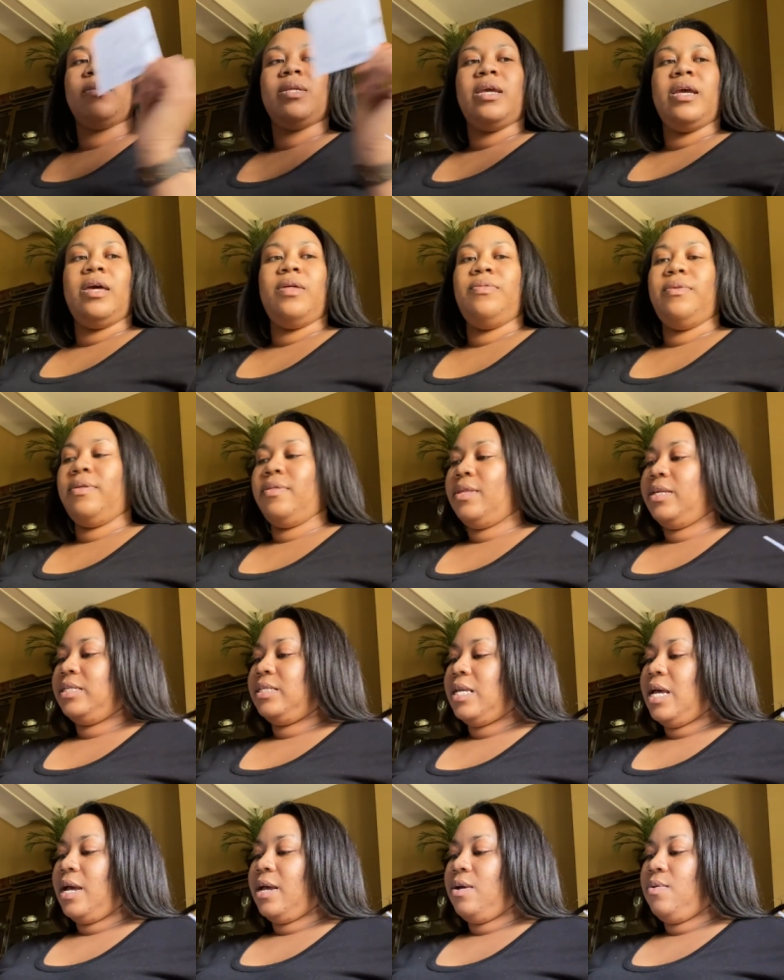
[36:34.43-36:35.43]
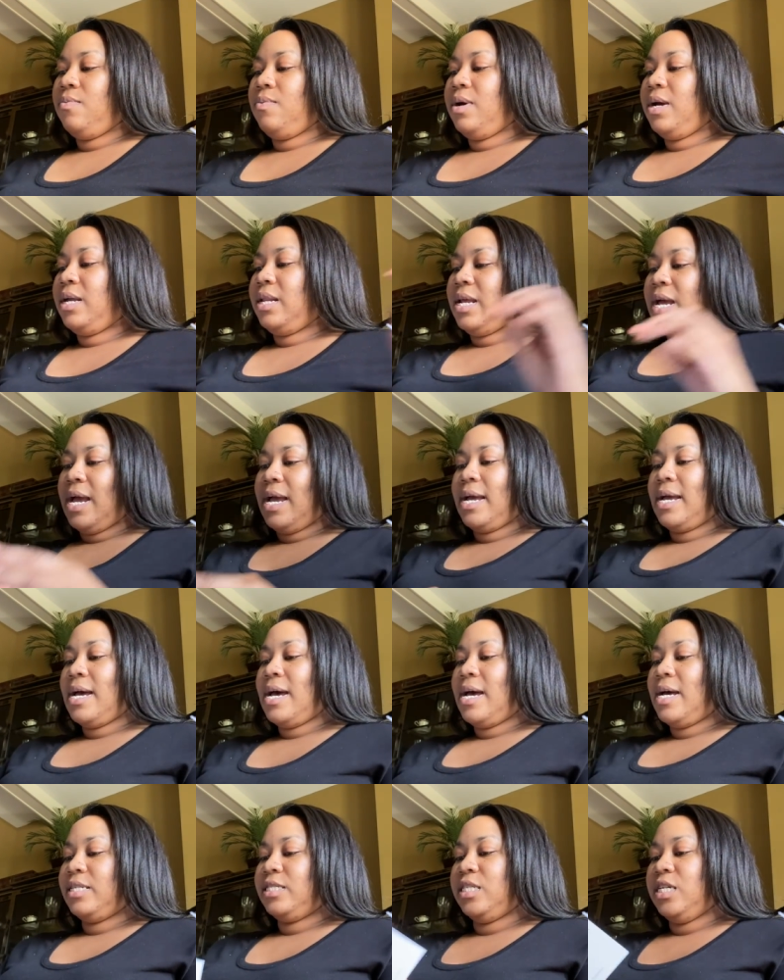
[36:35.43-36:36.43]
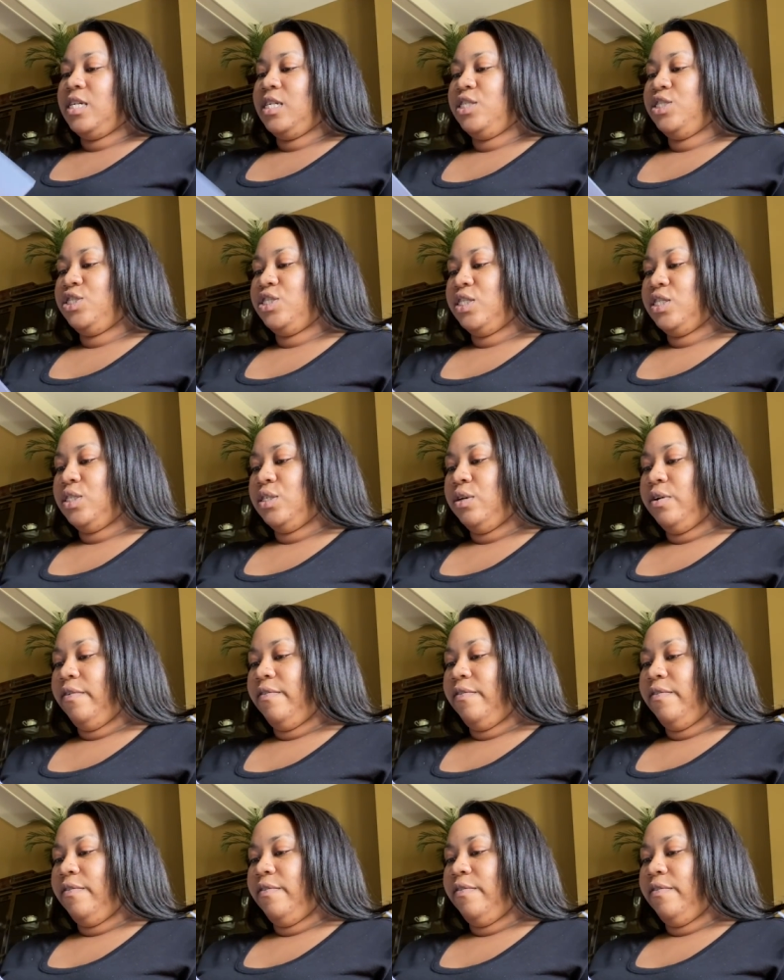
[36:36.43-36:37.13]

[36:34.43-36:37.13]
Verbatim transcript: And then the second one, I got Gentle